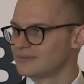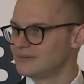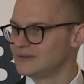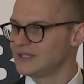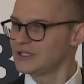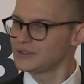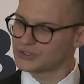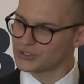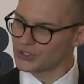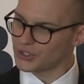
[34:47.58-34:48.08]

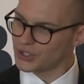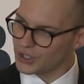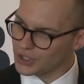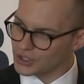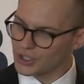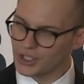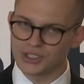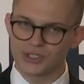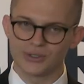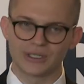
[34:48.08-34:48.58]
They'll
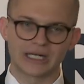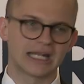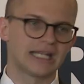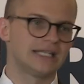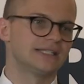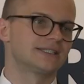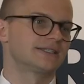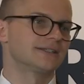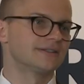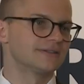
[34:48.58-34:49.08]
turn on you in an
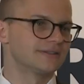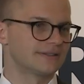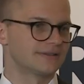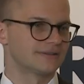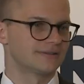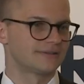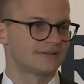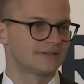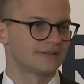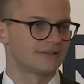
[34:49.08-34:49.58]
instant.
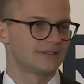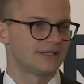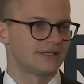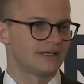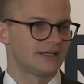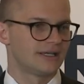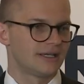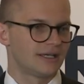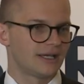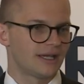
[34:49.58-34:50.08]

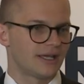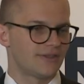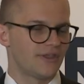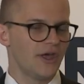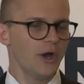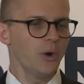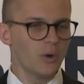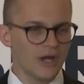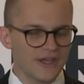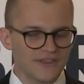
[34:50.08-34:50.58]

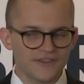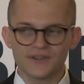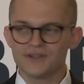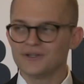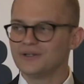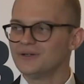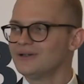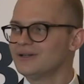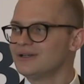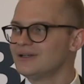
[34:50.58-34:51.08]
They're with
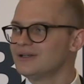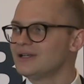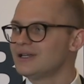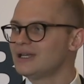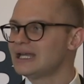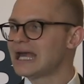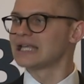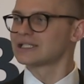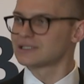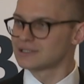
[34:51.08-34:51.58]
you
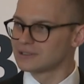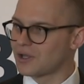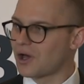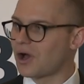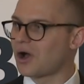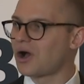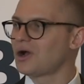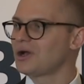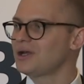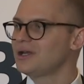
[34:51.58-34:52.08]
as
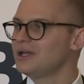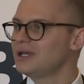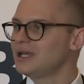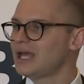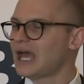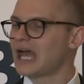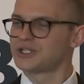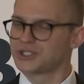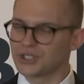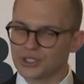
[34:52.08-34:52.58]
long
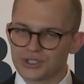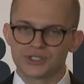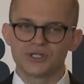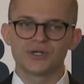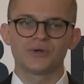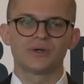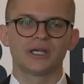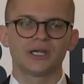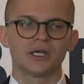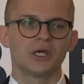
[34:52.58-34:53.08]
as you're
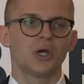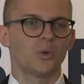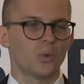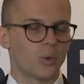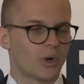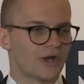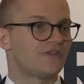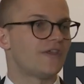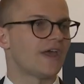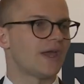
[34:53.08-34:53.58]
doing
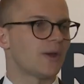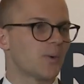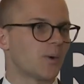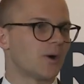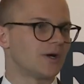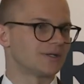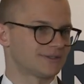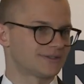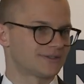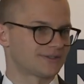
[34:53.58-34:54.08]
what they
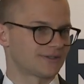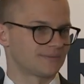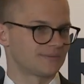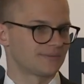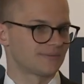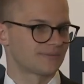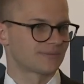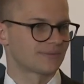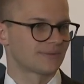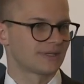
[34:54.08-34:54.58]
want.
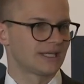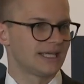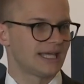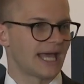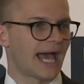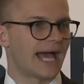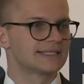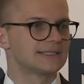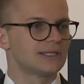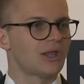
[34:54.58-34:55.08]

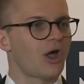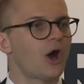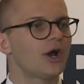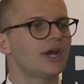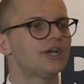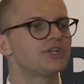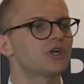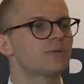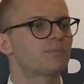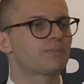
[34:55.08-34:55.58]
As
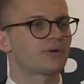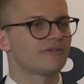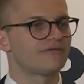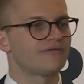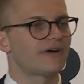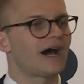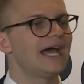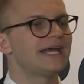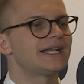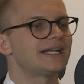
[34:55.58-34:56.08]
long as you're
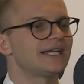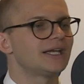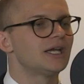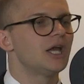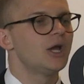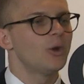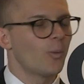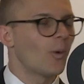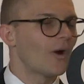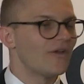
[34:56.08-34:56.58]
providing
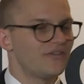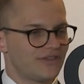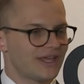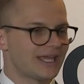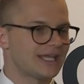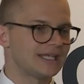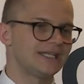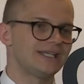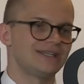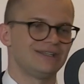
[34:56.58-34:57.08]
what
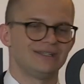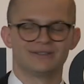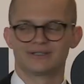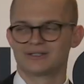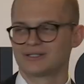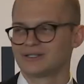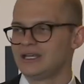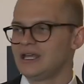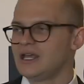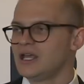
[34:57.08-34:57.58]
they
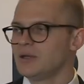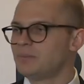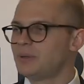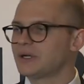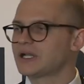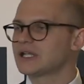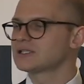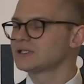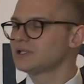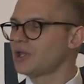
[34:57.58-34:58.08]
need.
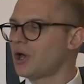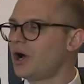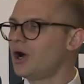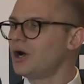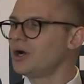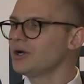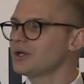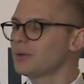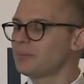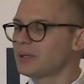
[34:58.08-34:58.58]
But
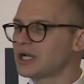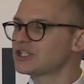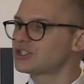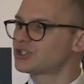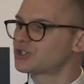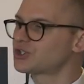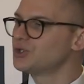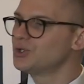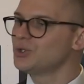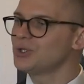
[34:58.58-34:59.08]

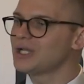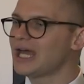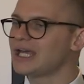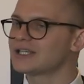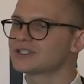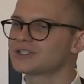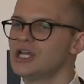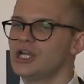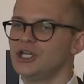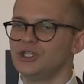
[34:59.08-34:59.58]
as soon
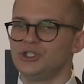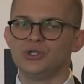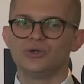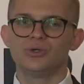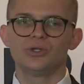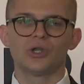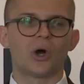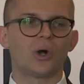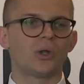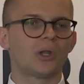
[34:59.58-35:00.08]
as you
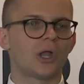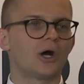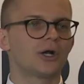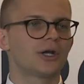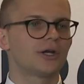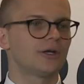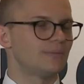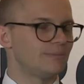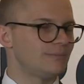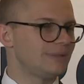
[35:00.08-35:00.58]
no
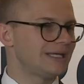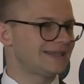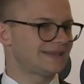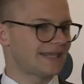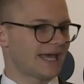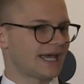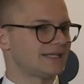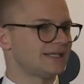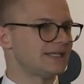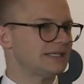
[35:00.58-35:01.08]
longer meet
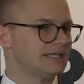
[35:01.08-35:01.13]
that